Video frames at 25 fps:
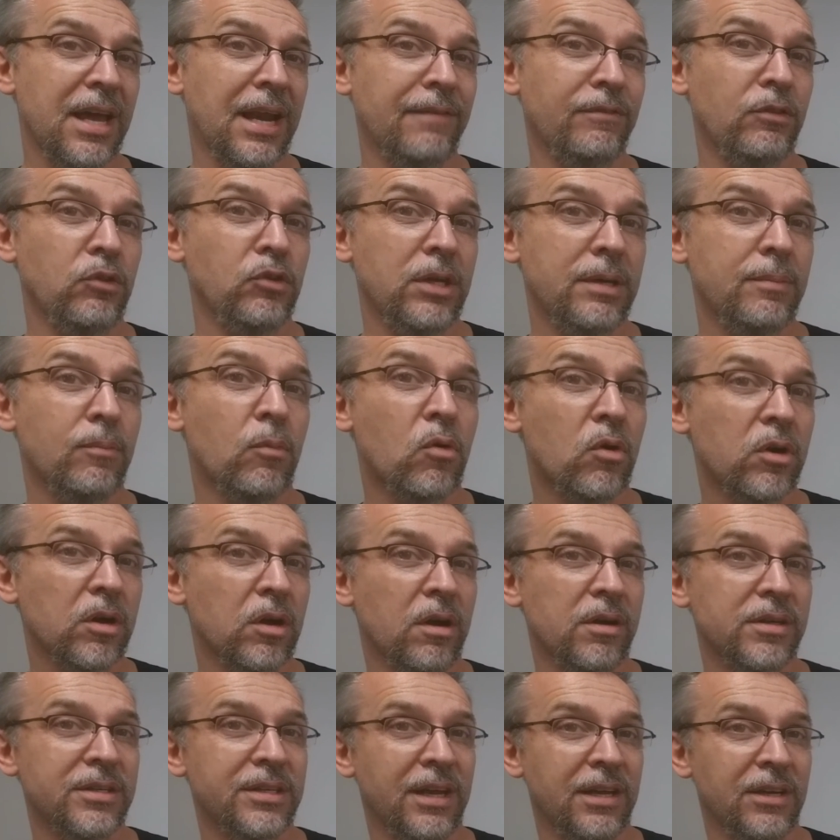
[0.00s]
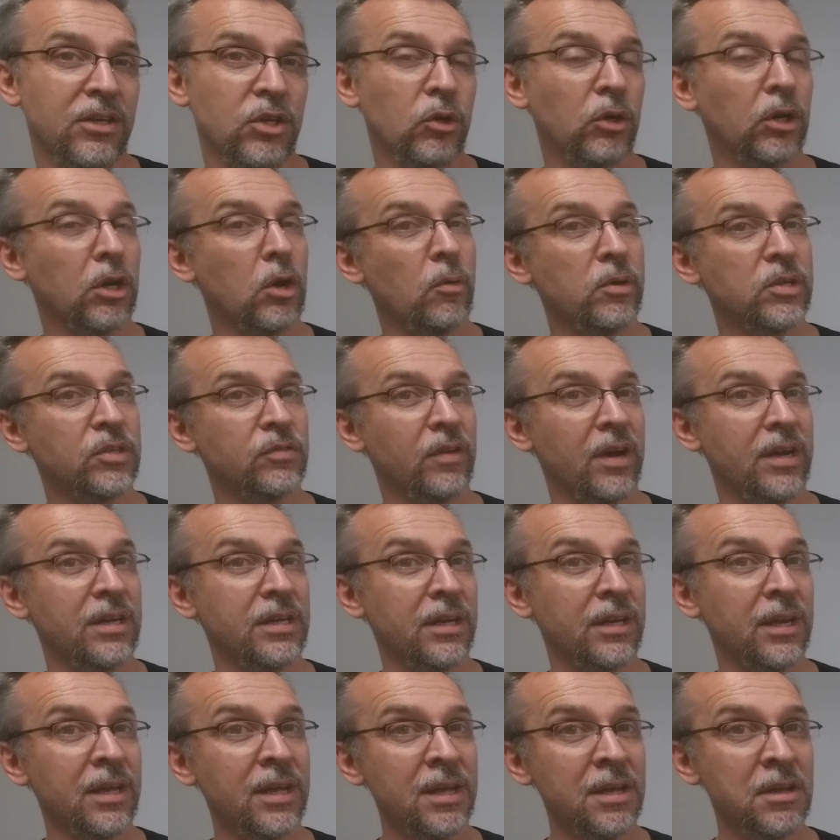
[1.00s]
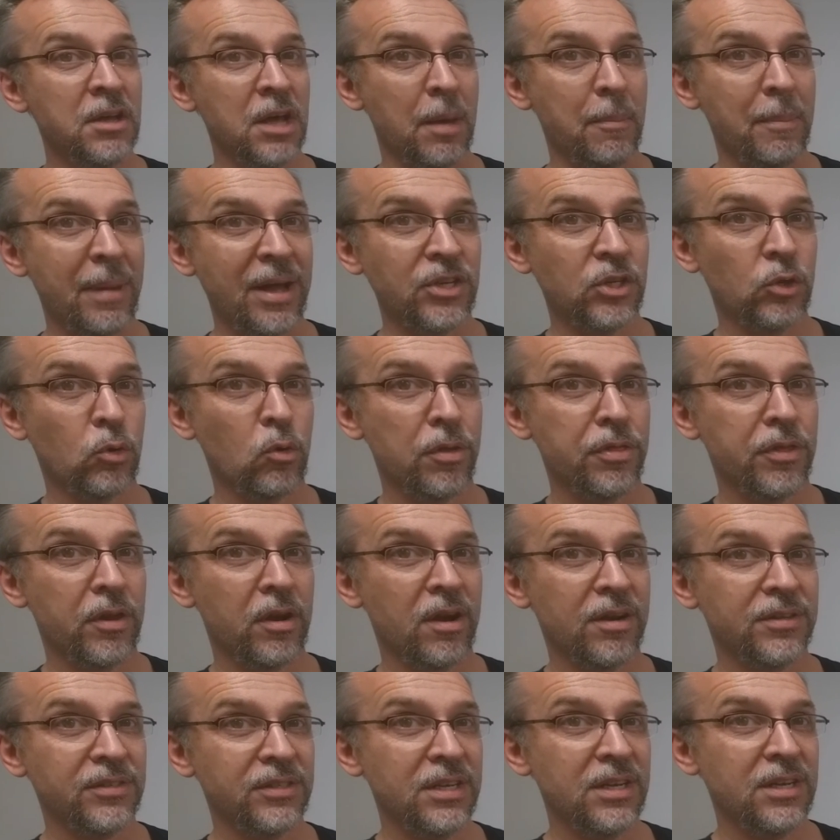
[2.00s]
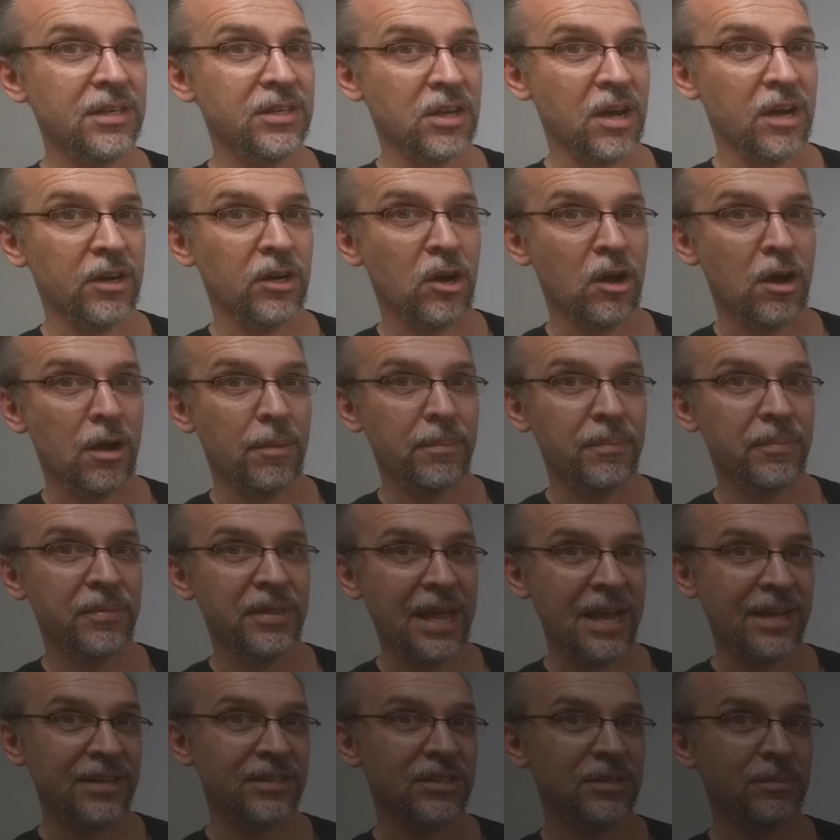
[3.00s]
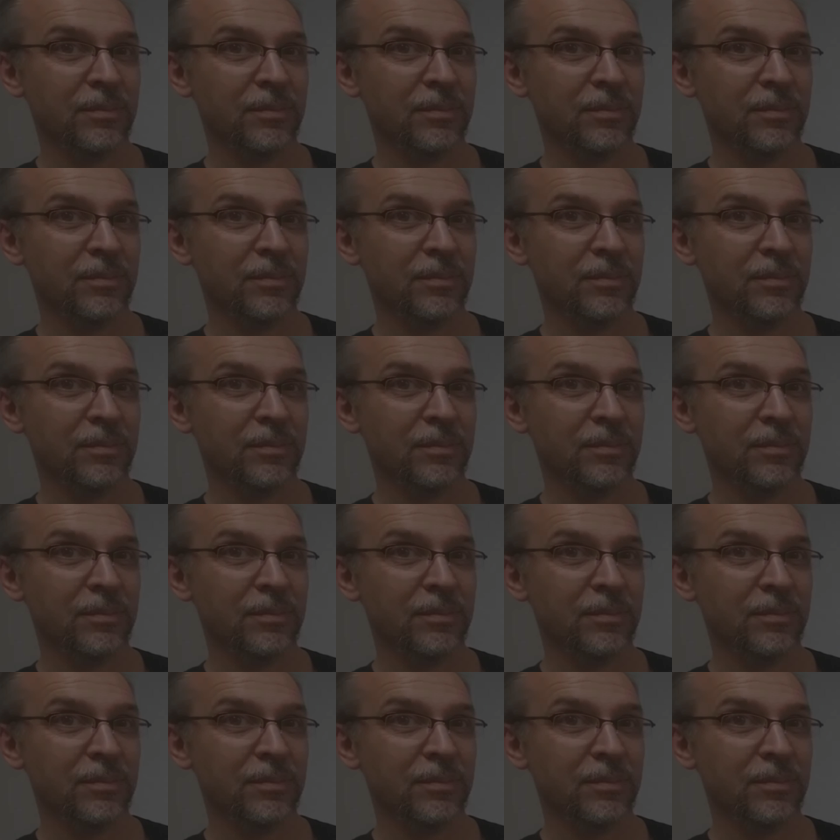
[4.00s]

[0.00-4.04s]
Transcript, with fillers: and if you need more content, you can always find it at magicorthodoxy.com. Thanks,